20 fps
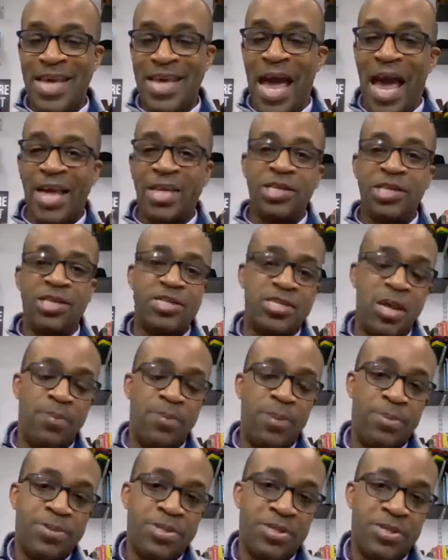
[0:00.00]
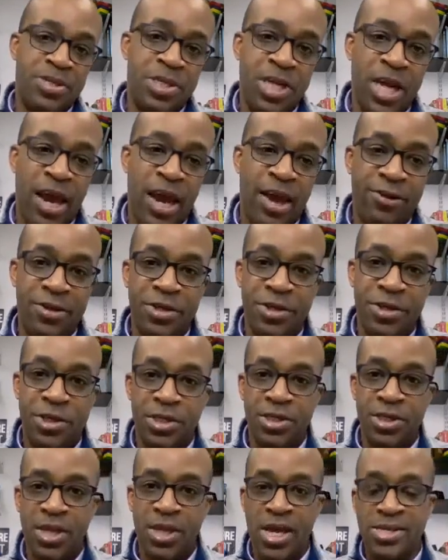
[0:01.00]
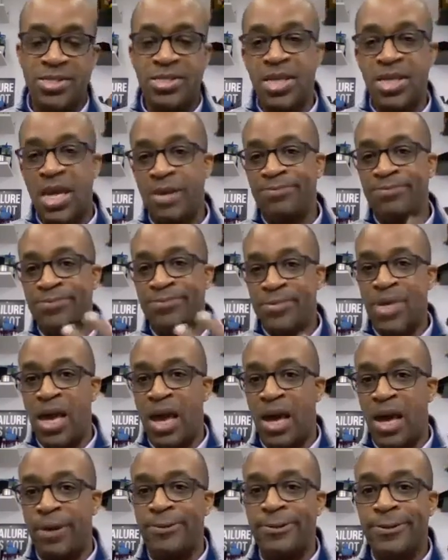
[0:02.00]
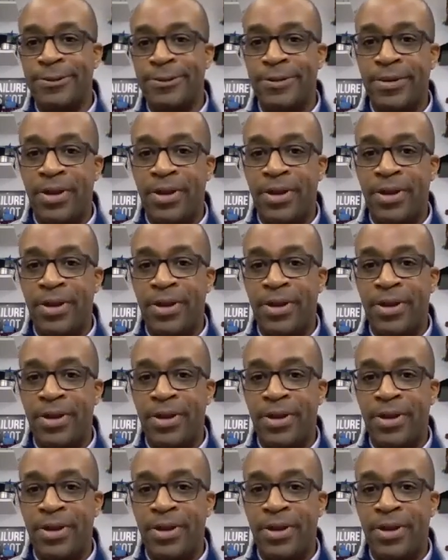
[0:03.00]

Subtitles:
to actually step up to the challenge and say, yeah,